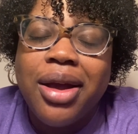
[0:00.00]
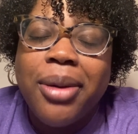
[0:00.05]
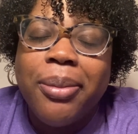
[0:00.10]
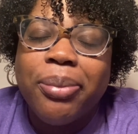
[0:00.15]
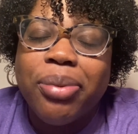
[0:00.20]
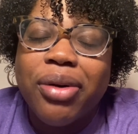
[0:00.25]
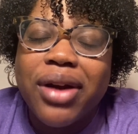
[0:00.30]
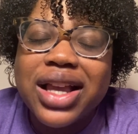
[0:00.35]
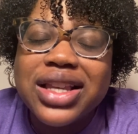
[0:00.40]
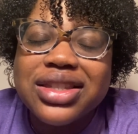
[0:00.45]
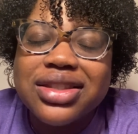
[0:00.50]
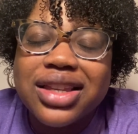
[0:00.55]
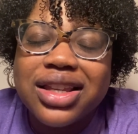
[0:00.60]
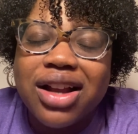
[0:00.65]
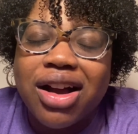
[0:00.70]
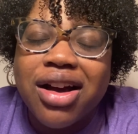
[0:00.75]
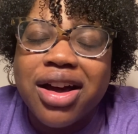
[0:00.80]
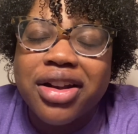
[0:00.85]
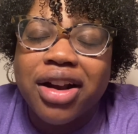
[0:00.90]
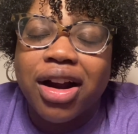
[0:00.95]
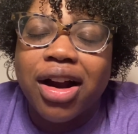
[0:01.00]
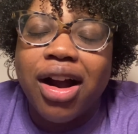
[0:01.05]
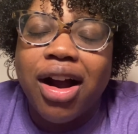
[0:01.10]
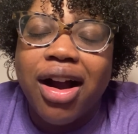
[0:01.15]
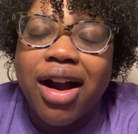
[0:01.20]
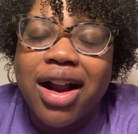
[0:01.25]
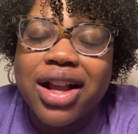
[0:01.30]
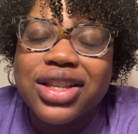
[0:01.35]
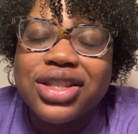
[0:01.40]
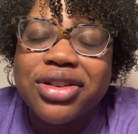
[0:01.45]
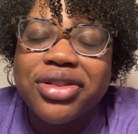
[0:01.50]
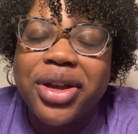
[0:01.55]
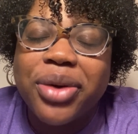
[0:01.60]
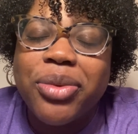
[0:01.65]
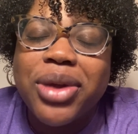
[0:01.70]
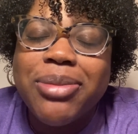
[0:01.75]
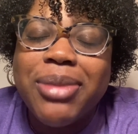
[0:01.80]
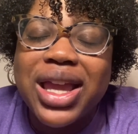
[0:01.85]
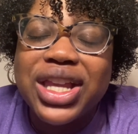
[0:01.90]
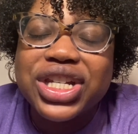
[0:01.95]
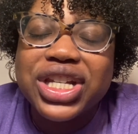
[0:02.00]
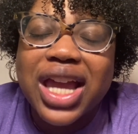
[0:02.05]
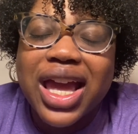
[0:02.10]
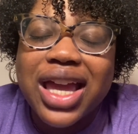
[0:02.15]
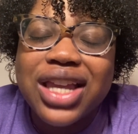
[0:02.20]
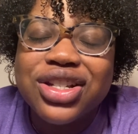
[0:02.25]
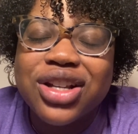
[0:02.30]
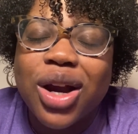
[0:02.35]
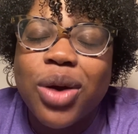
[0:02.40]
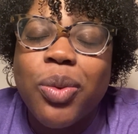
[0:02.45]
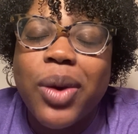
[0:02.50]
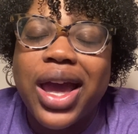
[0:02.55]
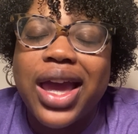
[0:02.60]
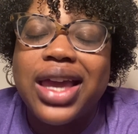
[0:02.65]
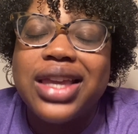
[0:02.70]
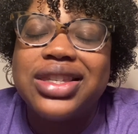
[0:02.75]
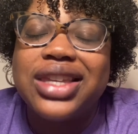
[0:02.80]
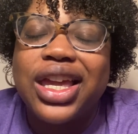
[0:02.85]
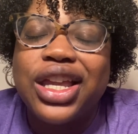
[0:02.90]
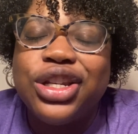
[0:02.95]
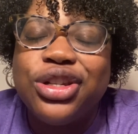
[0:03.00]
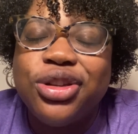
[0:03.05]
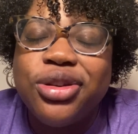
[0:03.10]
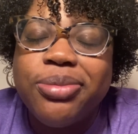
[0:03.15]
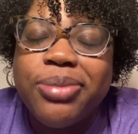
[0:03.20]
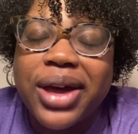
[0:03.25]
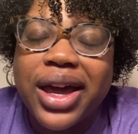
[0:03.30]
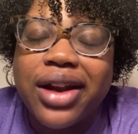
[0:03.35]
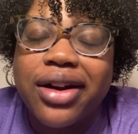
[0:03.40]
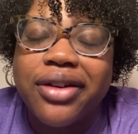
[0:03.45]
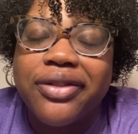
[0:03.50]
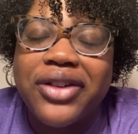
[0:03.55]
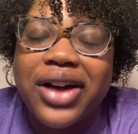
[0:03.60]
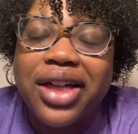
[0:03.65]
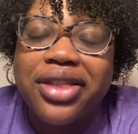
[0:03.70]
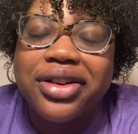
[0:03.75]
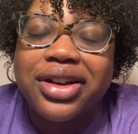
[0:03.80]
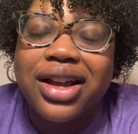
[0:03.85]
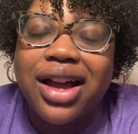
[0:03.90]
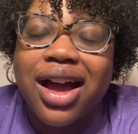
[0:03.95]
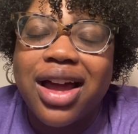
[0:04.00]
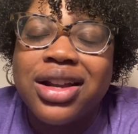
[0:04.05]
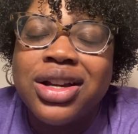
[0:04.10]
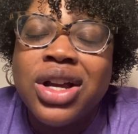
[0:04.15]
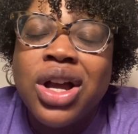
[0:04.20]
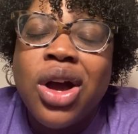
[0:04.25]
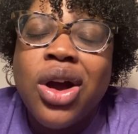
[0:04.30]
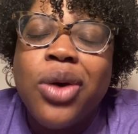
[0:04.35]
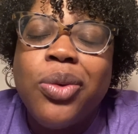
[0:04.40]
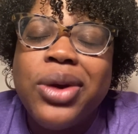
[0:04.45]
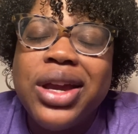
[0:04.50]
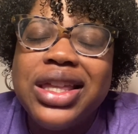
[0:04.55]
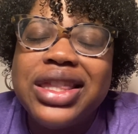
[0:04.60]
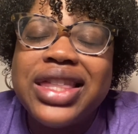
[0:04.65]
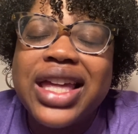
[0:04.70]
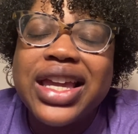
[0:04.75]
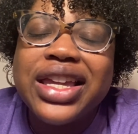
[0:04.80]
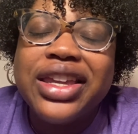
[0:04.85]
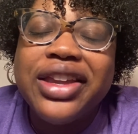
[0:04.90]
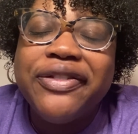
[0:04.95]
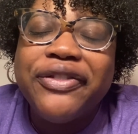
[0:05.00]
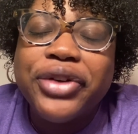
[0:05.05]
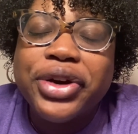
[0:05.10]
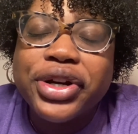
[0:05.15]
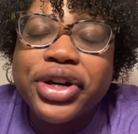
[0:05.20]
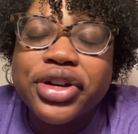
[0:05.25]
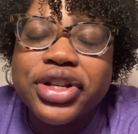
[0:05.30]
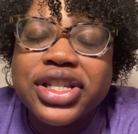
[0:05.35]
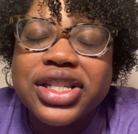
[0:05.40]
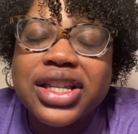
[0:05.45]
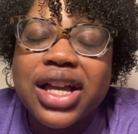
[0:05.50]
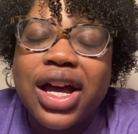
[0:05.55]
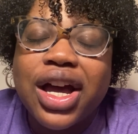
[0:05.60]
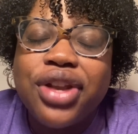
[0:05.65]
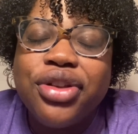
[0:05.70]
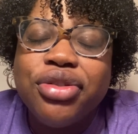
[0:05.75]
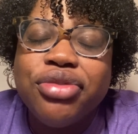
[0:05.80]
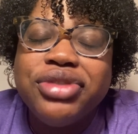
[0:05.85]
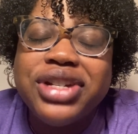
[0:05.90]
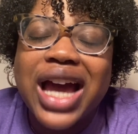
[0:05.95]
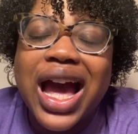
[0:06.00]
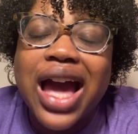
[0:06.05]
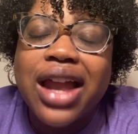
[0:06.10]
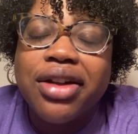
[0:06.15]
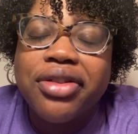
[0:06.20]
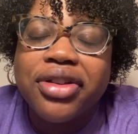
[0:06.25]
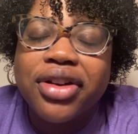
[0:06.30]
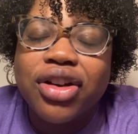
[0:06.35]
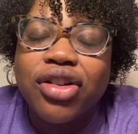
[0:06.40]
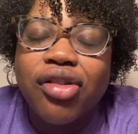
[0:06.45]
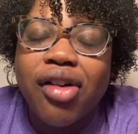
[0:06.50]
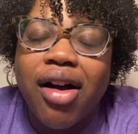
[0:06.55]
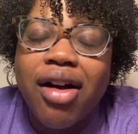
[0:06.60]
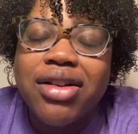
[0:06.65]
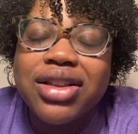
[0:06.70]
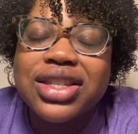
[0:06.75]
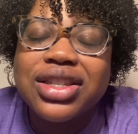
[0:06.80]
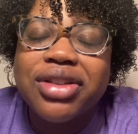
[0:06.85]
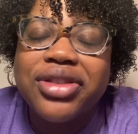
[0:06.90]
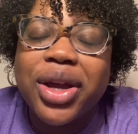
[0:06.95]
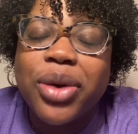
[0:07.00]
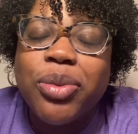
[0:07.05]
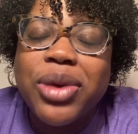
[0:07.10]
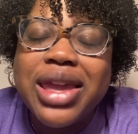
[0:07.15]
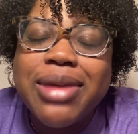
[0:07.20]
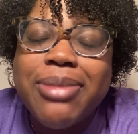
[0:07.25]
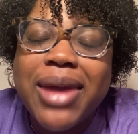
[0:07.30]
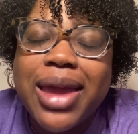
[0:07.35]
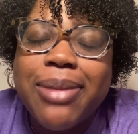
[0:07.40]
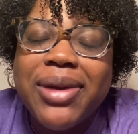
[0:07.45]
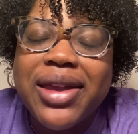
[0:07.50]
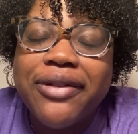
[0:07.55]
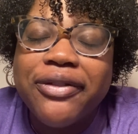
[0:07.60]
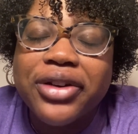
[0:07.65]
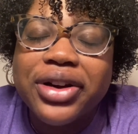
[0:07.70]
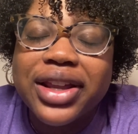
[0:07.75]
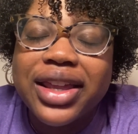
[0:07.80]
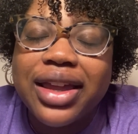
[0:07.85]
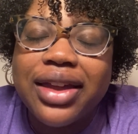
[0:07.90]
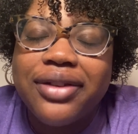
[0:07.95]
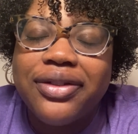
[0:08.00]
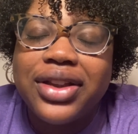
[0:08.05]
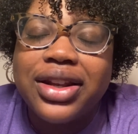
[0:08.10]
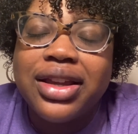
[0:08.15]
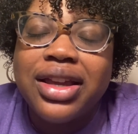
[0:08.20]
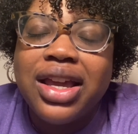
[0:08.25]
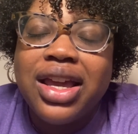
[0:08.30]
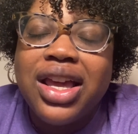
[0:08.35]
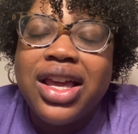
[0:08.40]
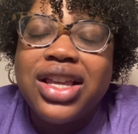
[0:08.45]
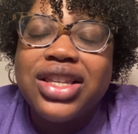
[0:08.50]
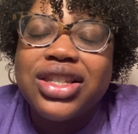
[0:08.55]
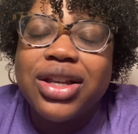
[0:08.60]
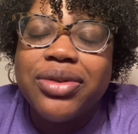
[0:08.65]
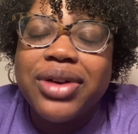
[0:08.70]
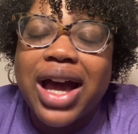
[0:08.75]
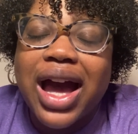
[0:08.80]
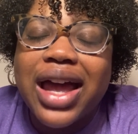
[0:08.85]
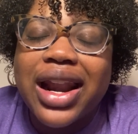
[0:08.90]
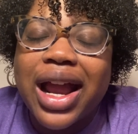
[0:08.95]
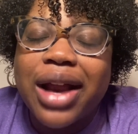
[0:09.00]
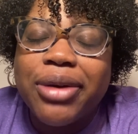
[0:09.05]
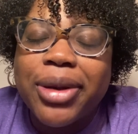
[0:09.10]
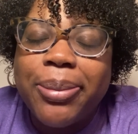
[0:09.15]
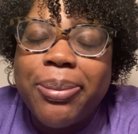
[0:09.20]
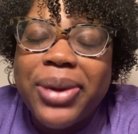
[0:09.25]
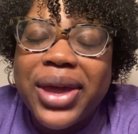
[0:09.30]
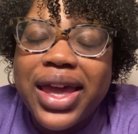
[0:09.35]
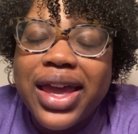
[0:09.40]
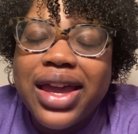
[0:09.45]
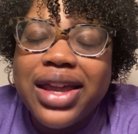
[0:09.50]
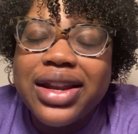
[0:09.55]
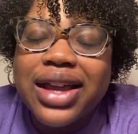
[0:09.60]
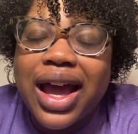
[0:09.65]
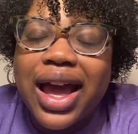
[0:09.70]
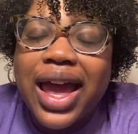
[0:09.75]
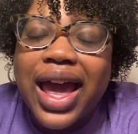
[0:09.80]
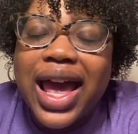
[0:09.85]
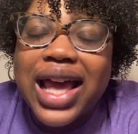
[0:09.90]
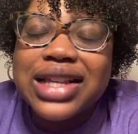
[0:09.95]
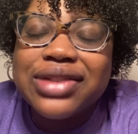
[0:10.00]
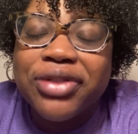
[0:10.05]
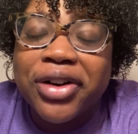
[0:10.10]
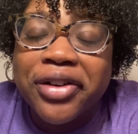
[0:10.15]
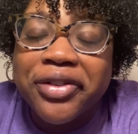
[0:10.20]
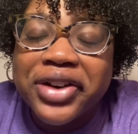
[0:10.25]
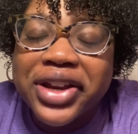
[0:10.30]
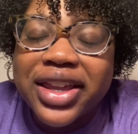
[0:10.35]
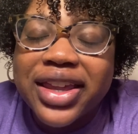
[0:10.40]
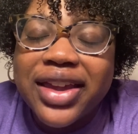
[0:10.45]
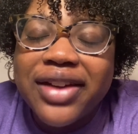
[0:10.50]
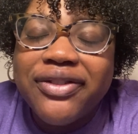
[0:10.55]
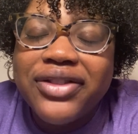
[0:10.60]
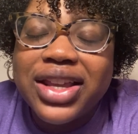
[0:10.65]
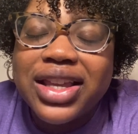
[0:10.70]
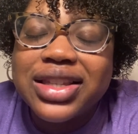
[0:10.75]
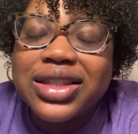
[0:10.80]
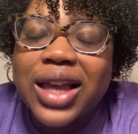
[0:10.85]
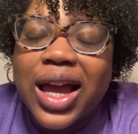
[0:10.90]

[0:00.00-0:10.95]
Press it on our hearts so that we may change our ways and do better, Father God. We thank you for your Son who died on the cross so that we may be forgiven. So, God, I repent. I ask for forgiveness.